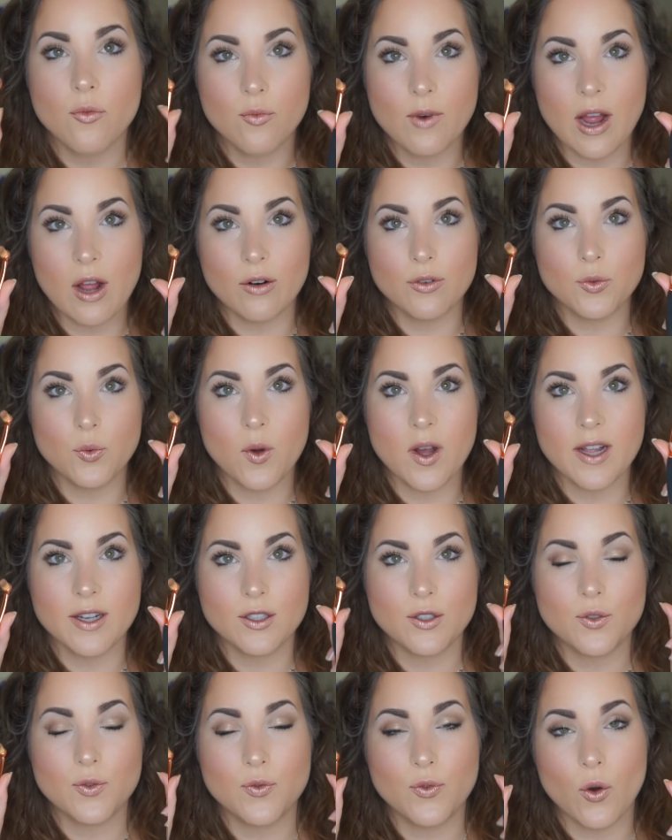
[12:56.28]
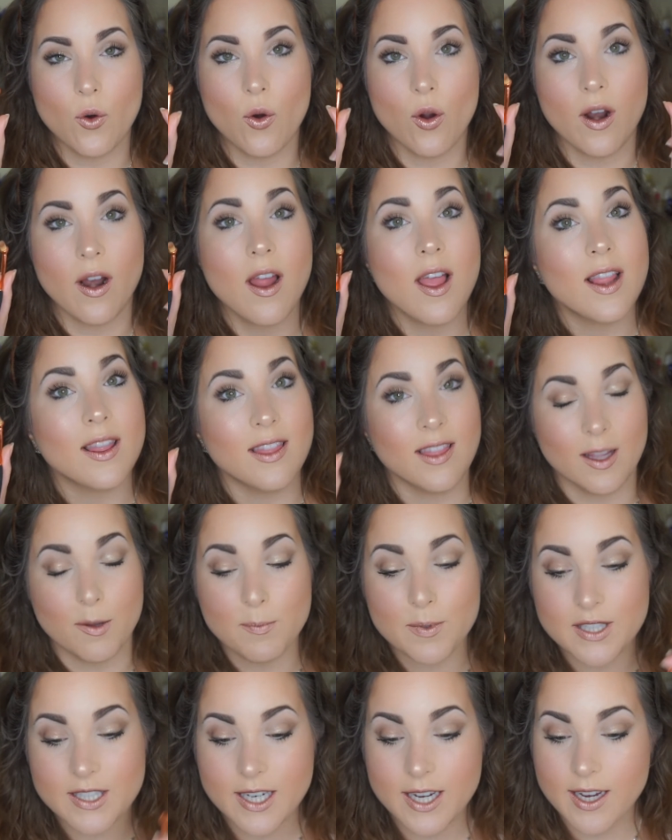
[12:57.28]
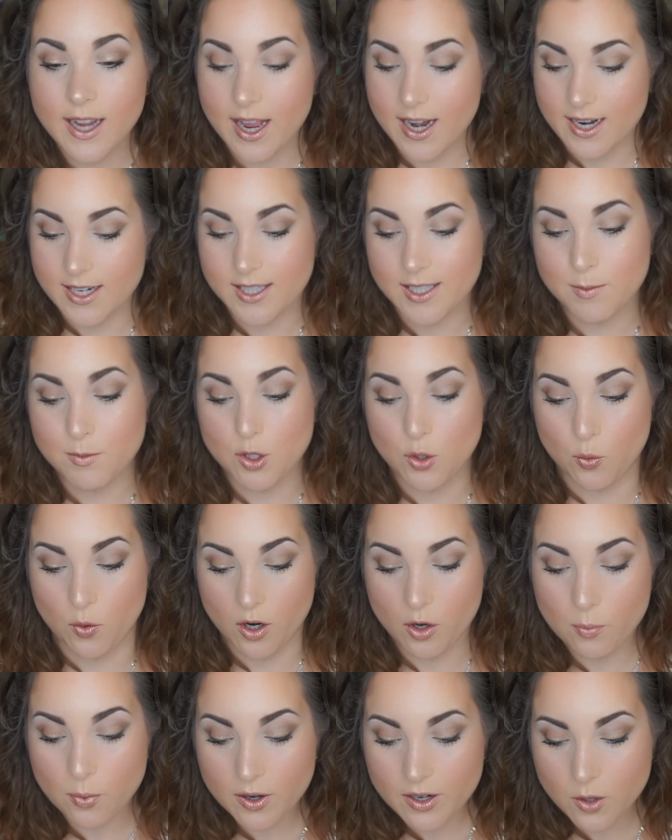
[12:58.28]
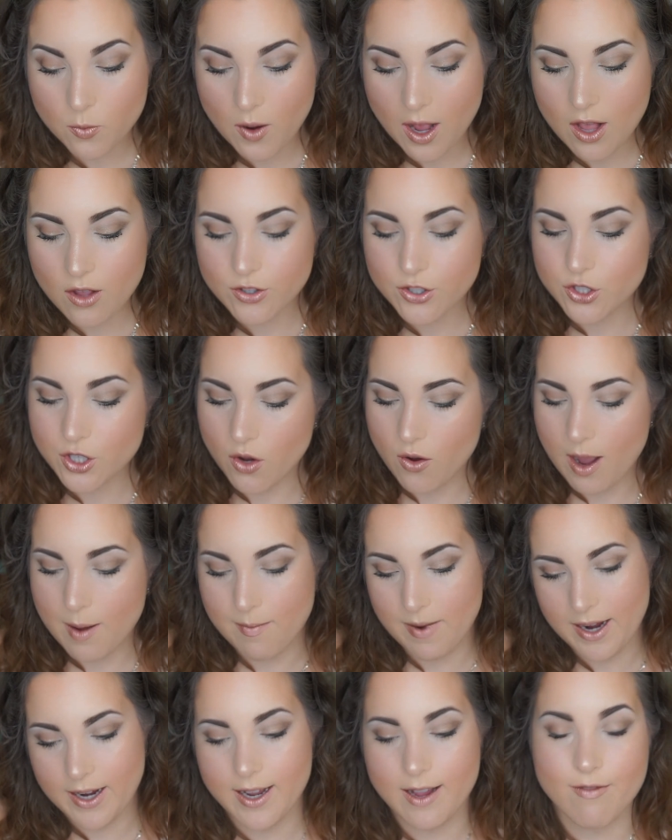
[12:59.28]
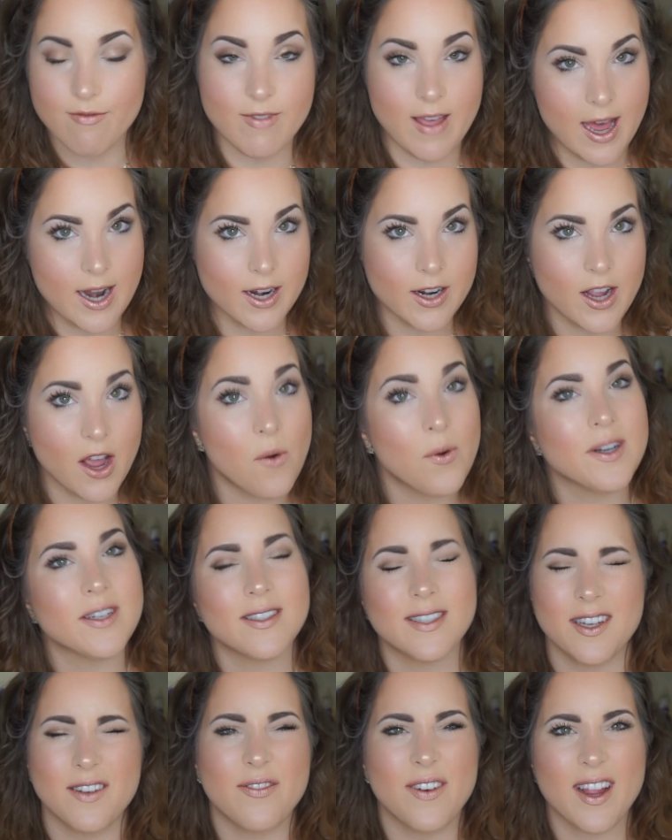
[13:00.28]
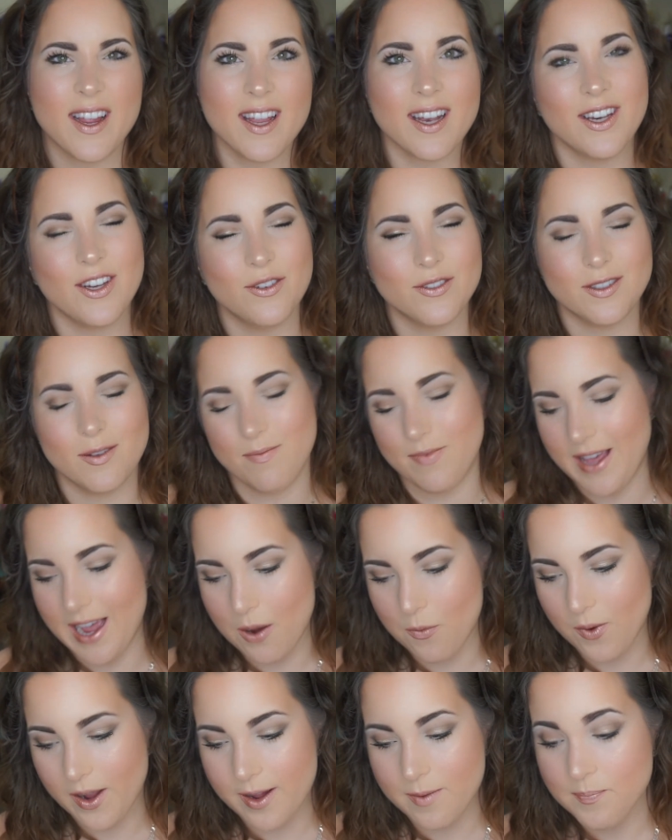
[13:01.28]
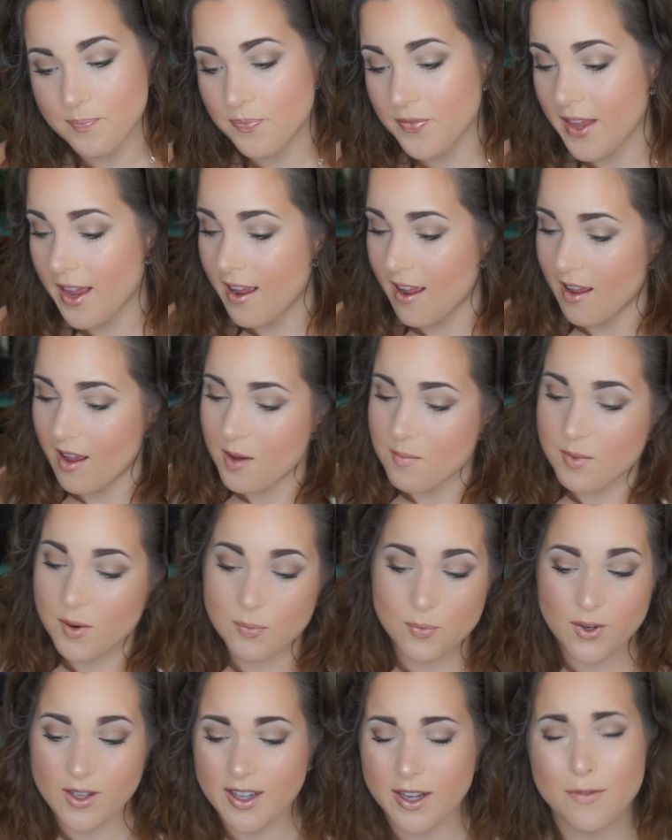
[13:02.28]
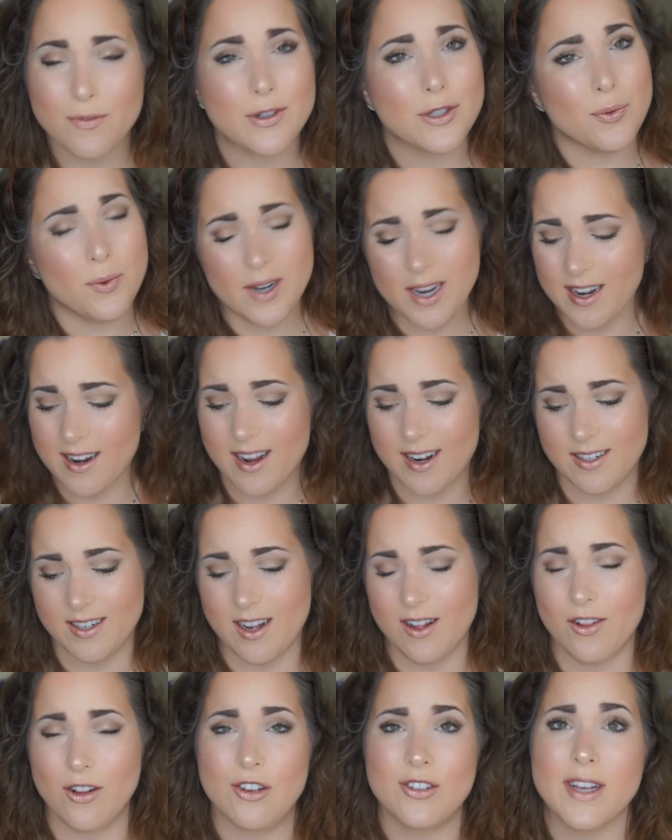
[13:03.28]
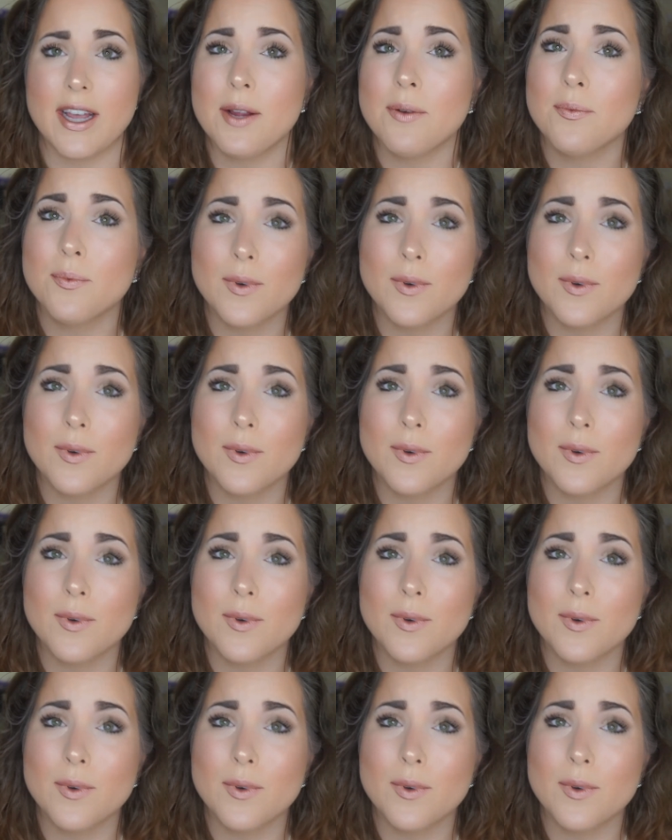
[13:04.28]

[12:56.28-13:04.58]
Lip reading: round ones for lipstick, and it seemed to work pretty well. So, I might give that a go and see if I can use them that way. But really, for $29, I